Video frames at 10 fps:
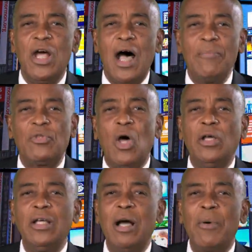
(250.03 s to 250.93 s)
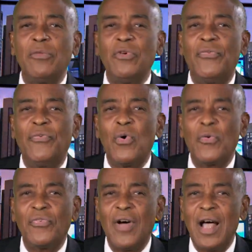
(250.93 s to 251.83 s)
I'm talking about the
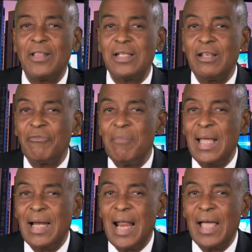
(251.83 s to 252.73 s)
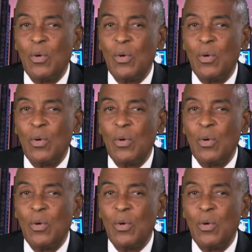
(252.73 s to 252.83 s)
forefathers of men like